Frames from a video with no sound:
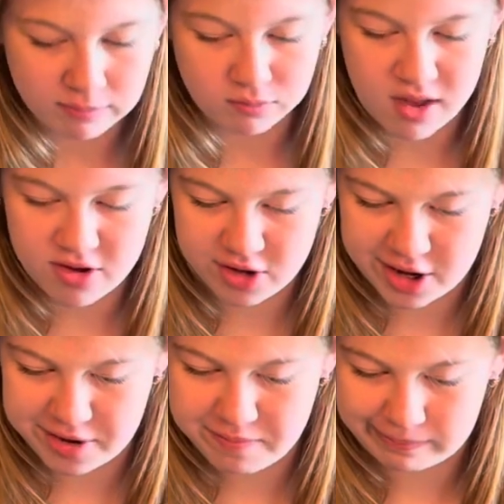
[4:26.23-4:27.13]
That's
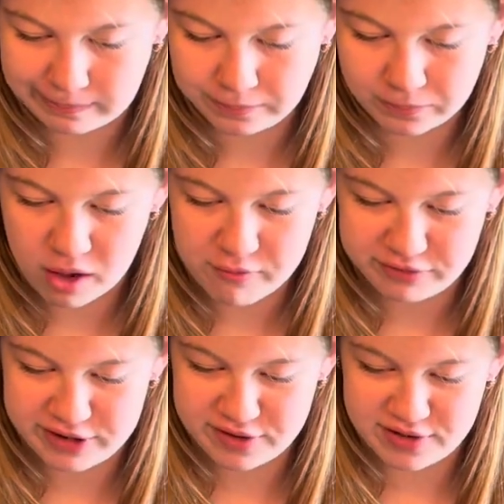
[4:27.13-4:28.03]
good. A
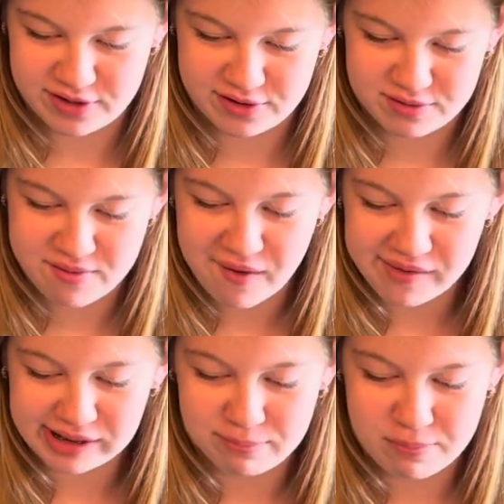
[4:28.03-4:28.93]
few of those
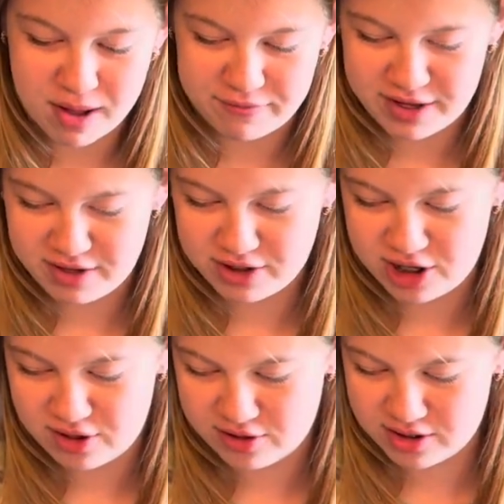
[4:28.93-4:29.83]
puffy
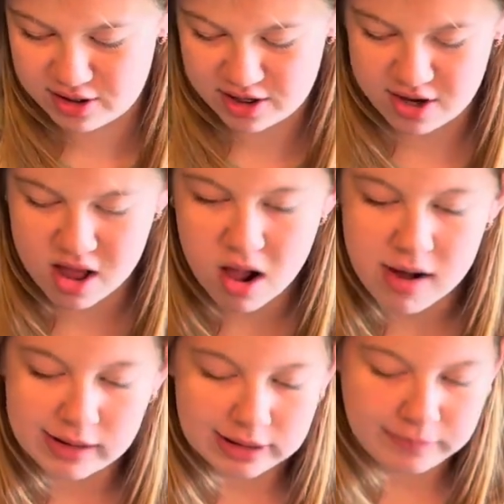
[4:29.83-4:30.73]
Cheetos. And
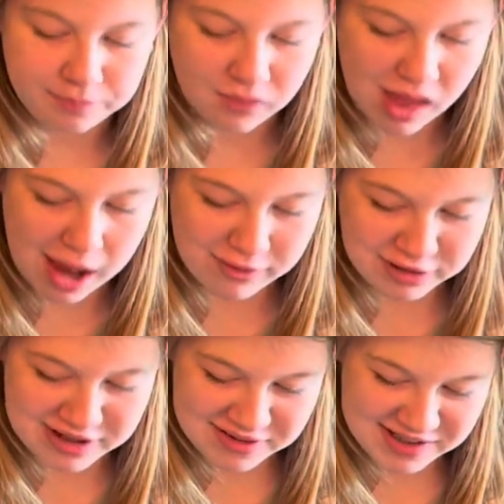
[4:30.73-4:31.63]
a
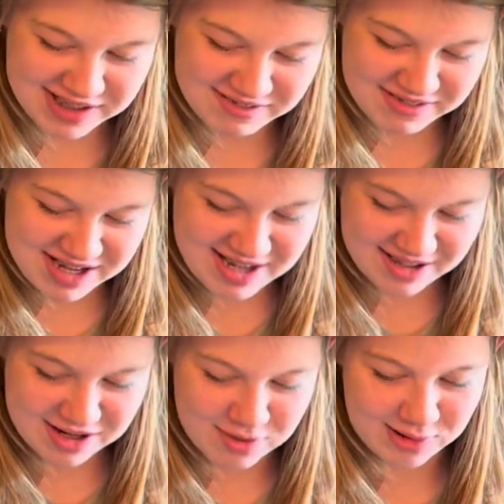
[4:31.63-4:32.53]
few of
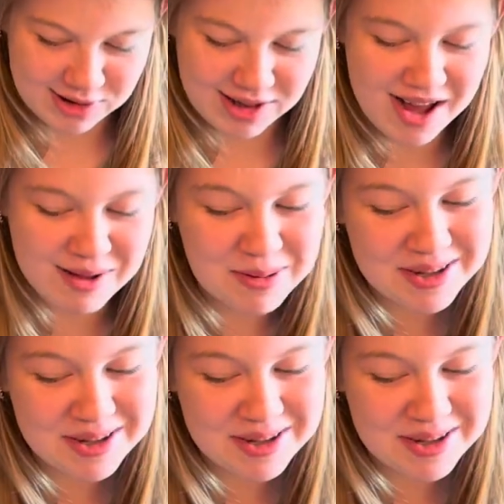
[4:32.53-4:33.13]
these ogre clubs.